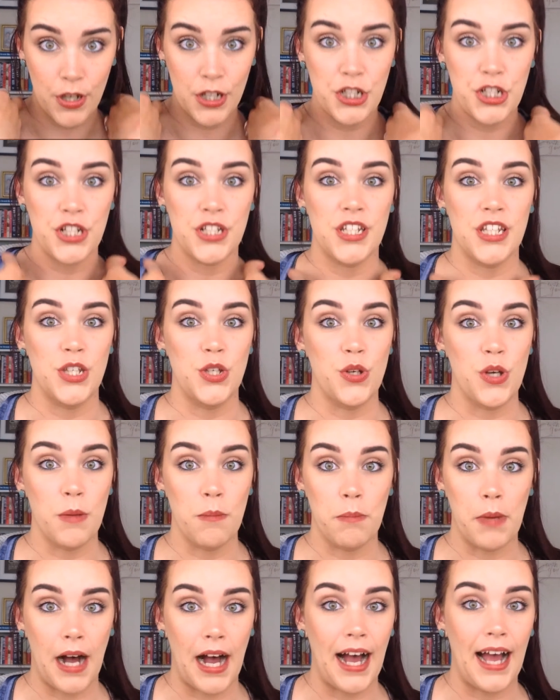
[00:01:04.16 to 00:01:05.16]
brushes that you can
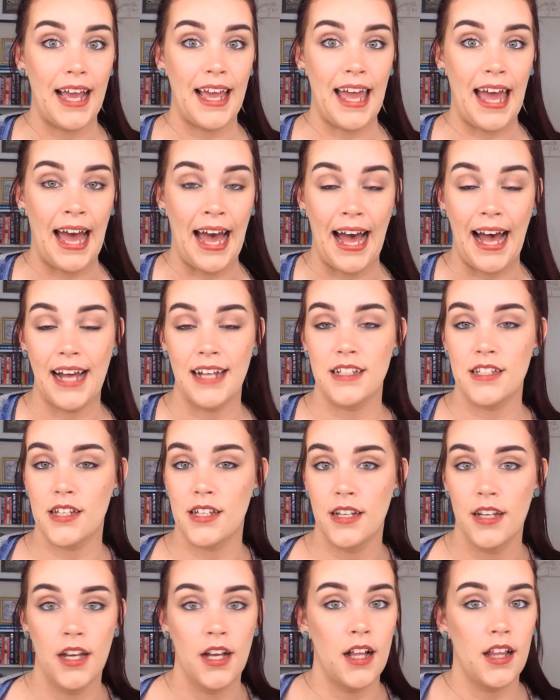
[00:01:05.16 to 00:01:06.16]
buy at
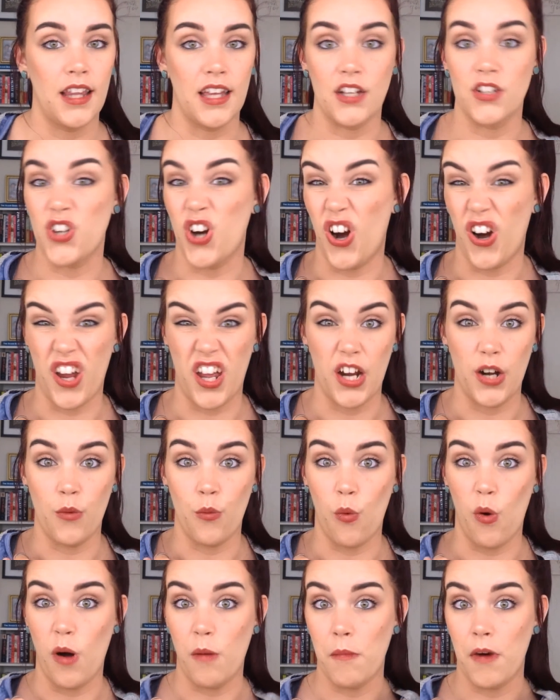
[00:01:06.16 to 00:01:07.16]
like Target
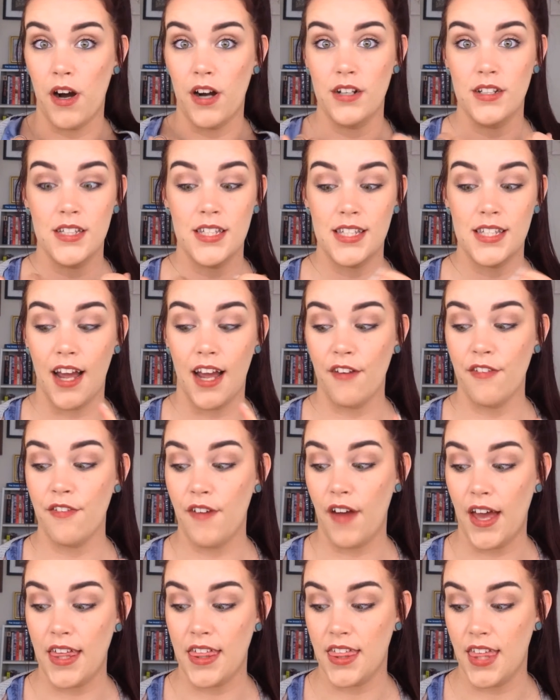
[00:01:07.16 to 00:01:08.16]
and Walmart and stuff.
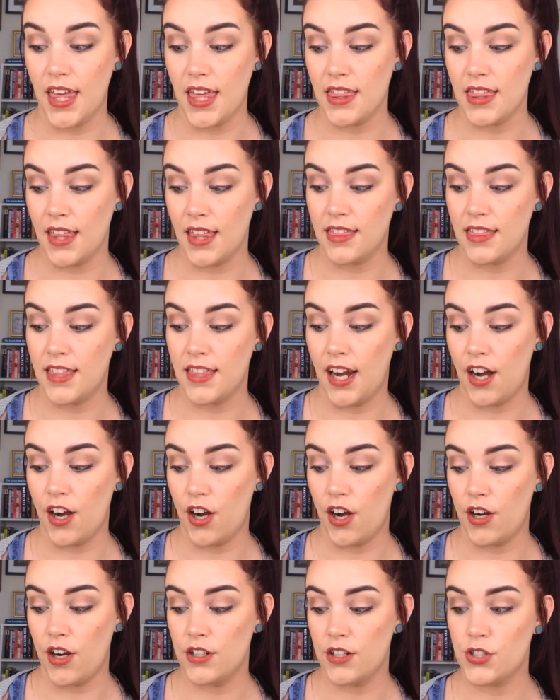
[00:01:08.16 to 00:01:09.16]
I think that
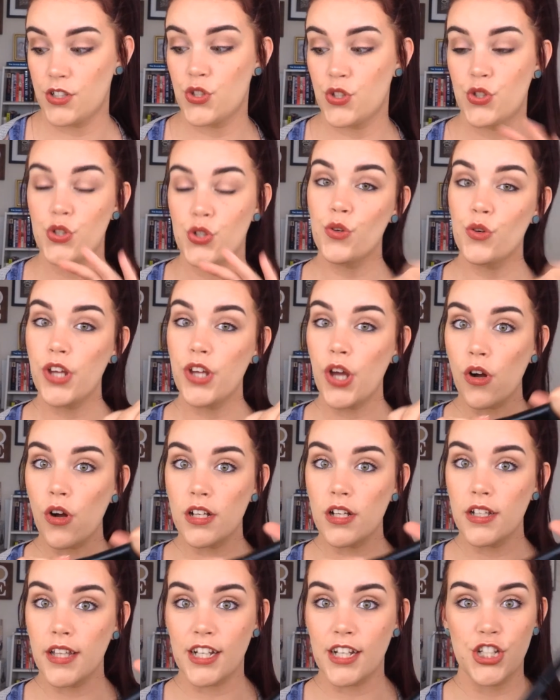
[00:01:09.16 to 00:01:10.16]
their Studio
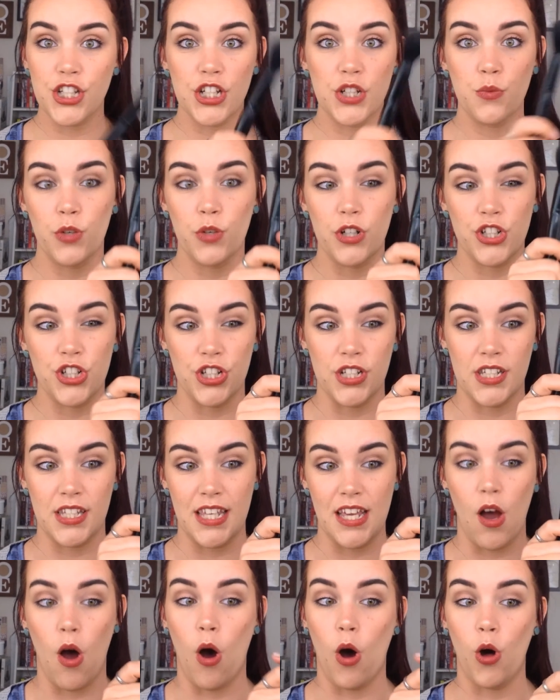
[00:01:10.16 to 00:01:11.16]
collection, which is
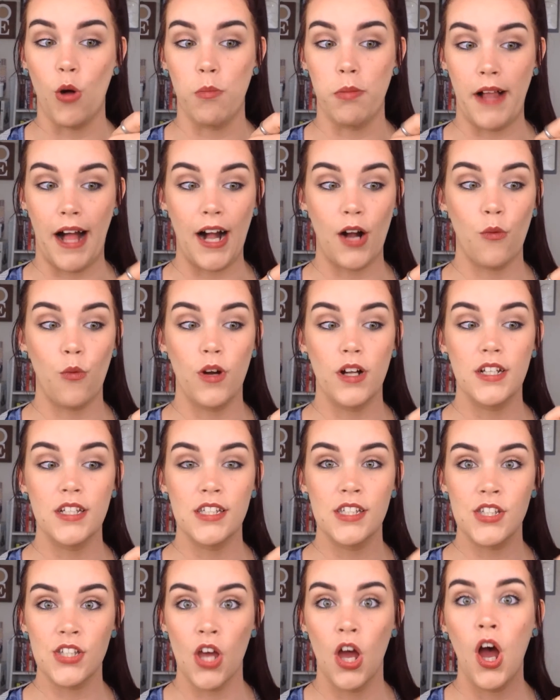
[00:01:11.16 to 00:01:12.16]
the all black
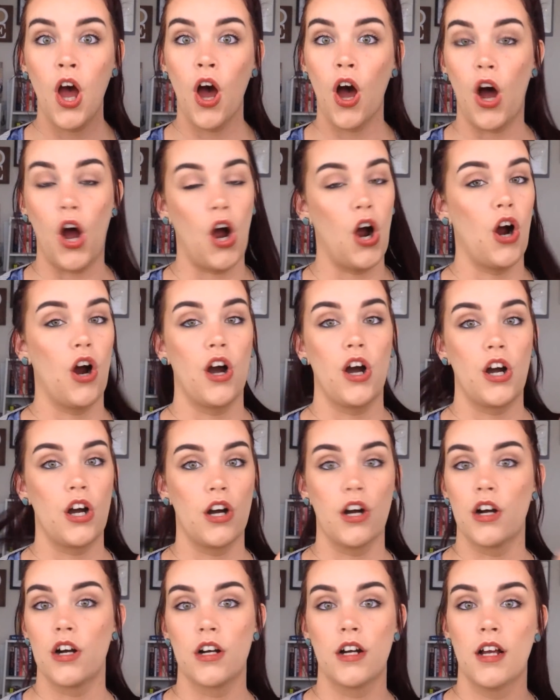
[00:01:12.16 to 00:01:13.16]
ones,
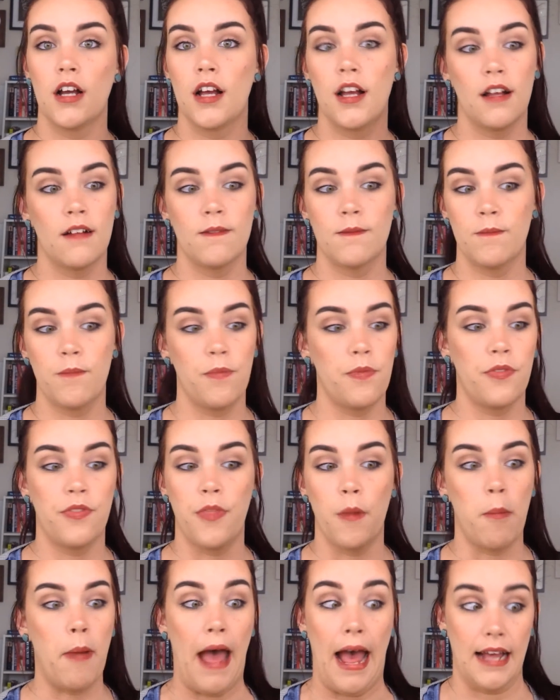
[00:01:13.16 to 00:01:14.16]
are the
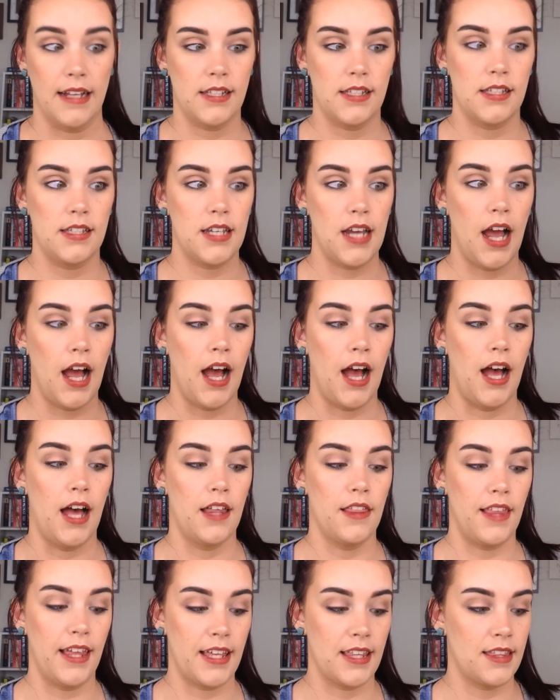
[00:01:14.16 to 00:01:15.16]
best.
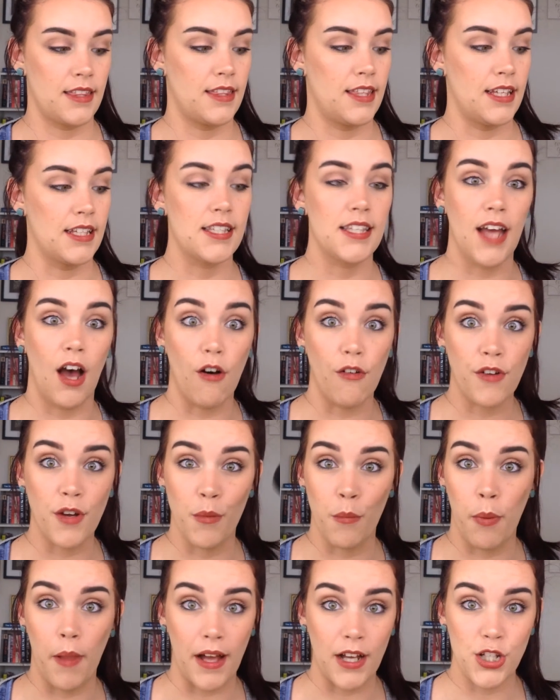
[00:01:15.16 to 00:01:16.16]
Like this E.L.F.
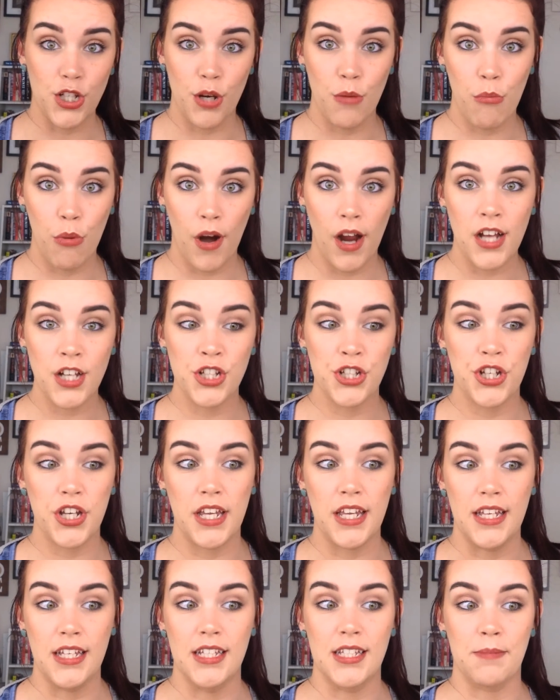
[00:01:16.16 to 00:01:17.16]
Complexion Brush
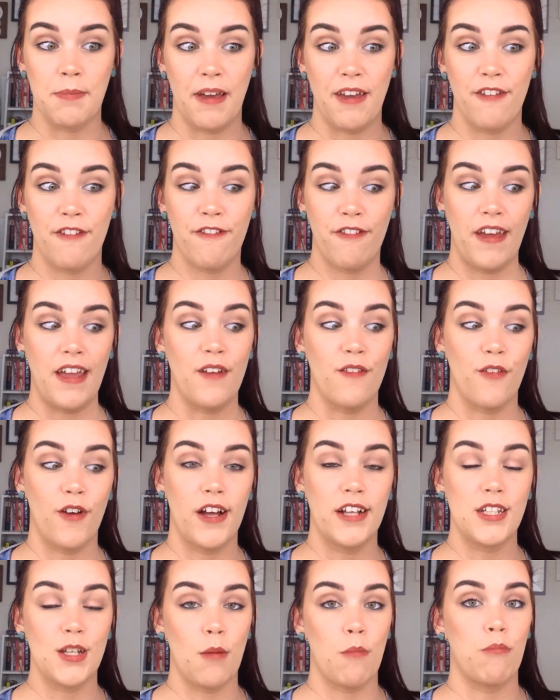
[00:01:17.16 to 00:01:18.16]
is my
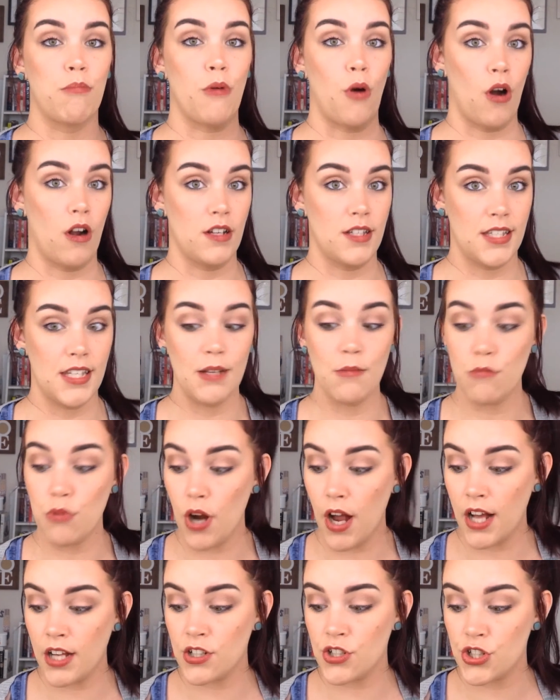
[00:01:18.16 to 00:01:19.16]
favorite bronzing
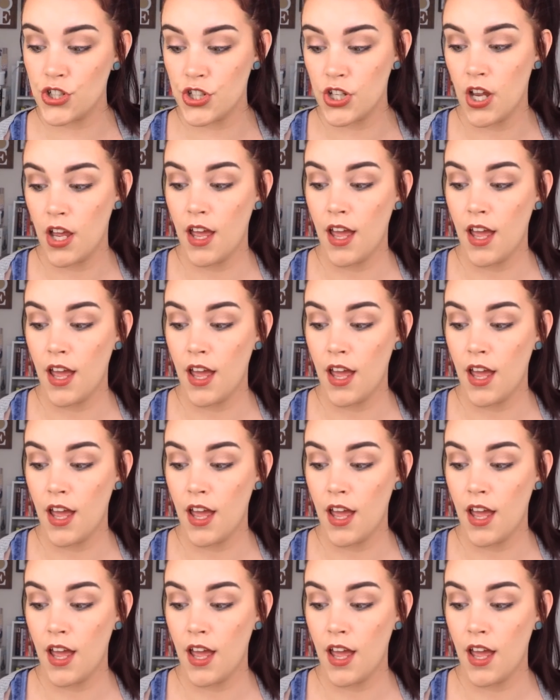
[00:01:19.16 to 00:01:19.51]
brush.